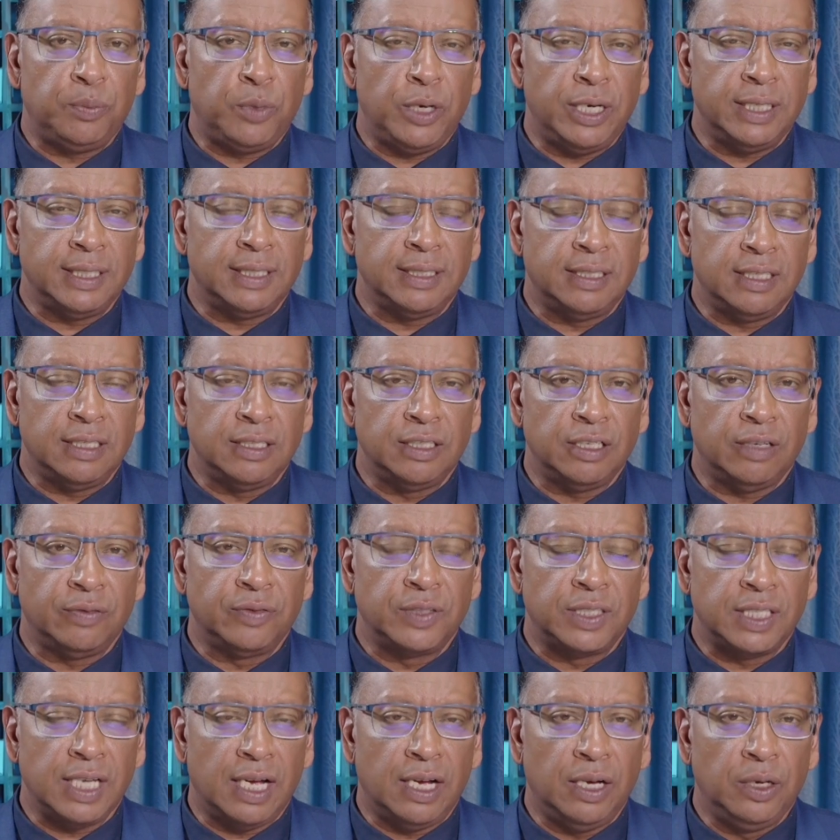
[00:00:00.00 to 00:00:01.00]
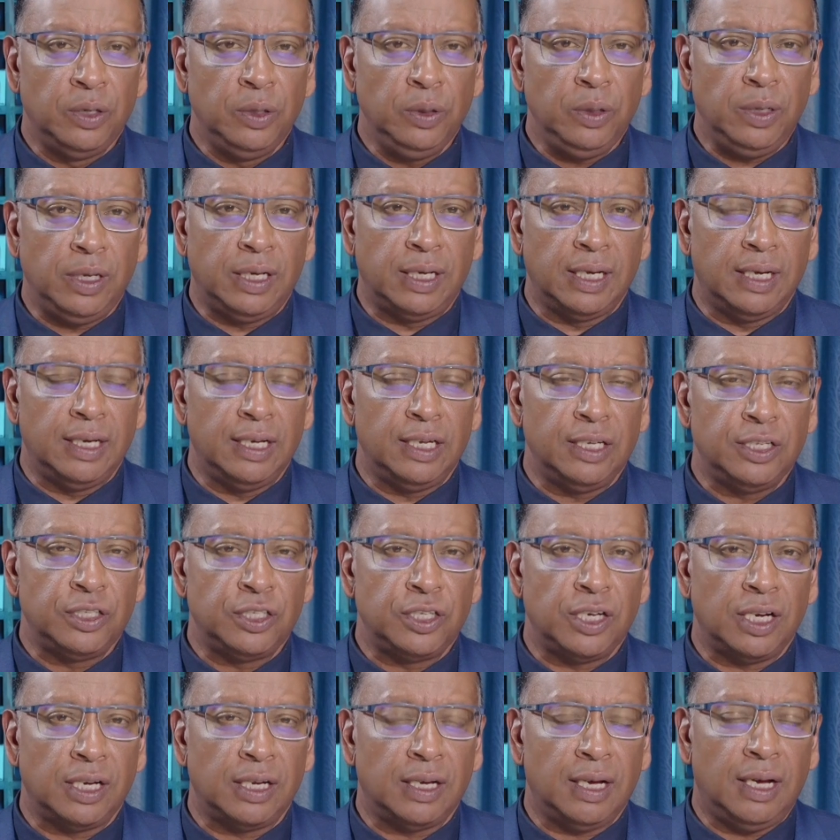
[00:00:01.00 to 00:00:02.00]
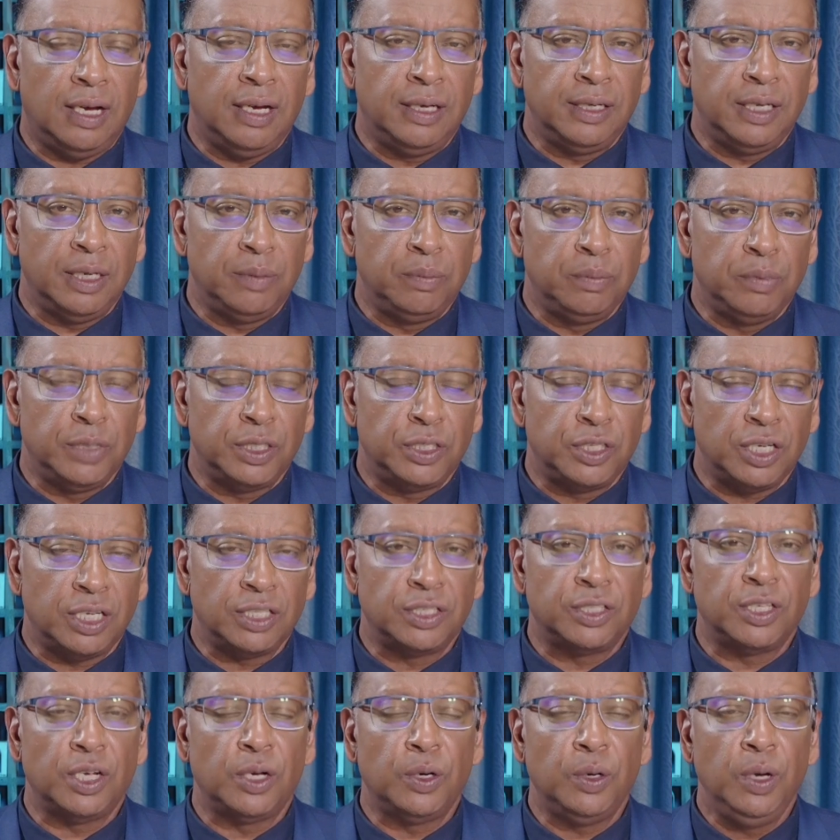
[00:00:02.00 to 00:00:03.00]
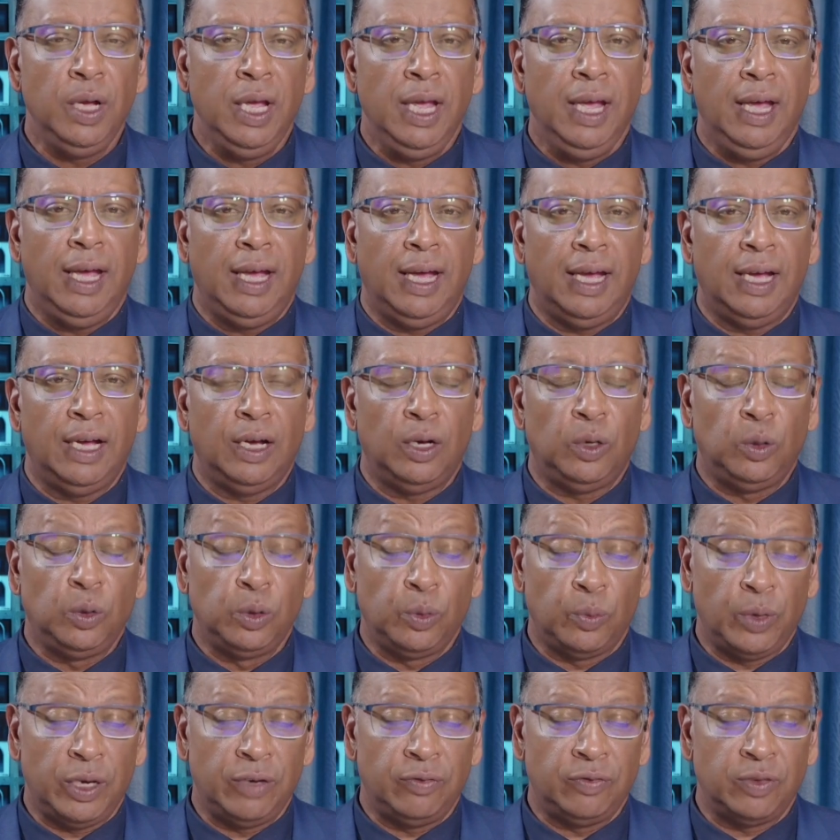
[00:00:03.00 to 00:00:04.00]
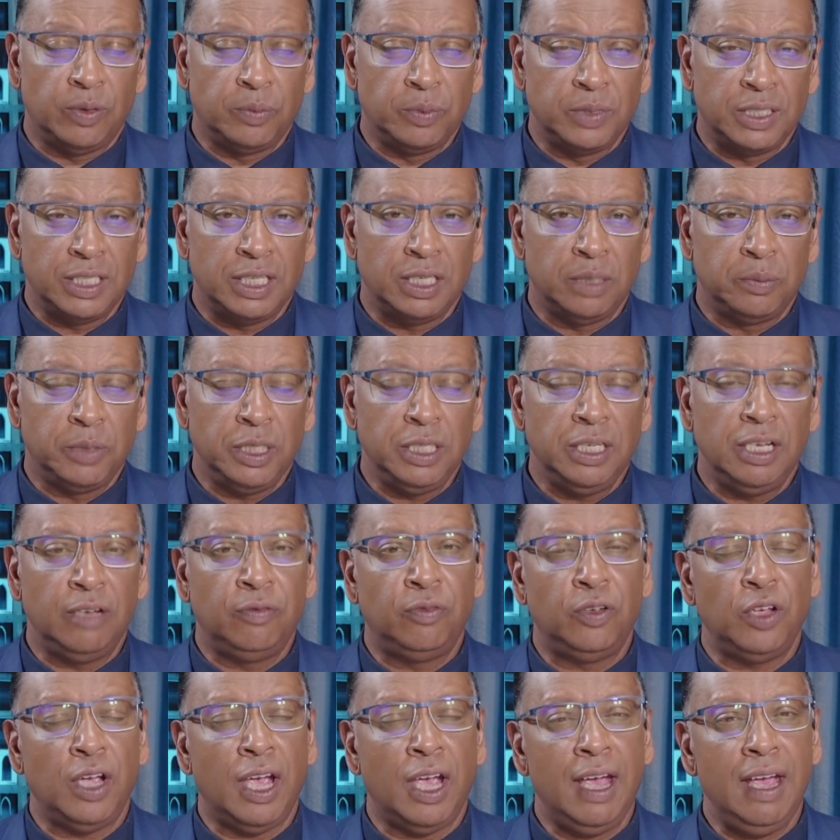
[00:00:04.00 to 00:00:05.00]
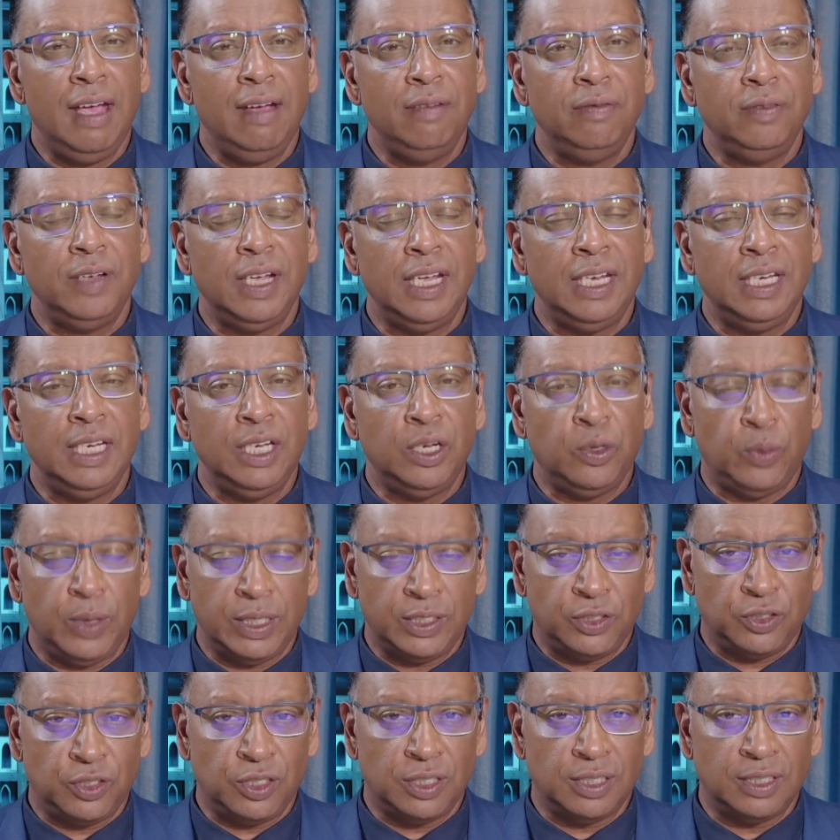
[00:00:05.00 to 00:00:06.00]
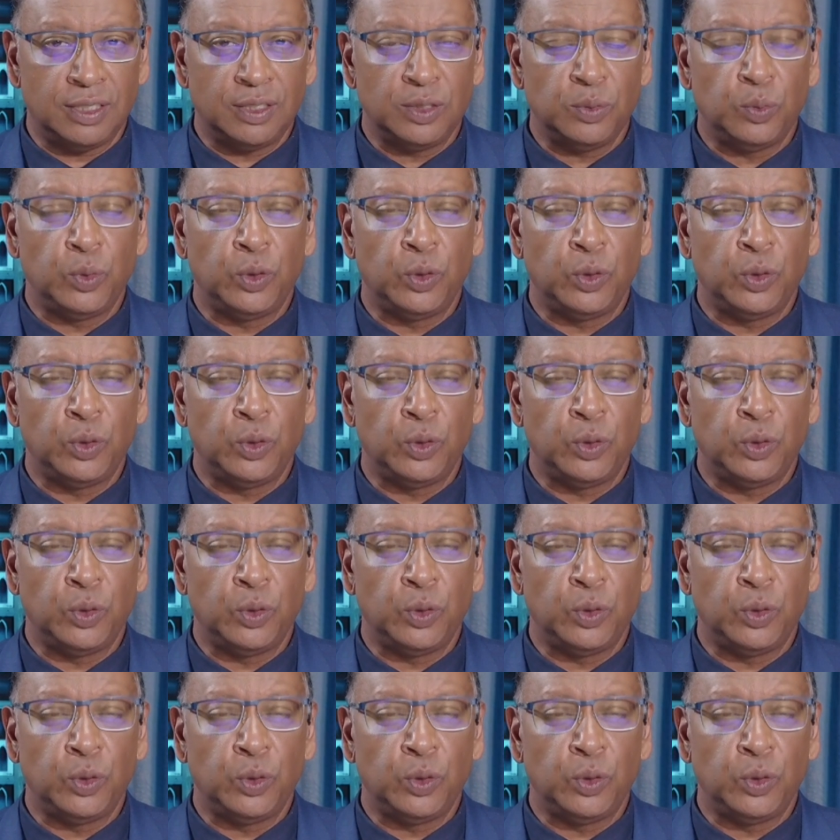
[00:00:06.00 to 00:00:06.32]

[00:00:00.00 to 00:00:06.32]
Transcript: President of Sahuc, Sheikh Adam Macheso, all the way from Durban. If you have any questions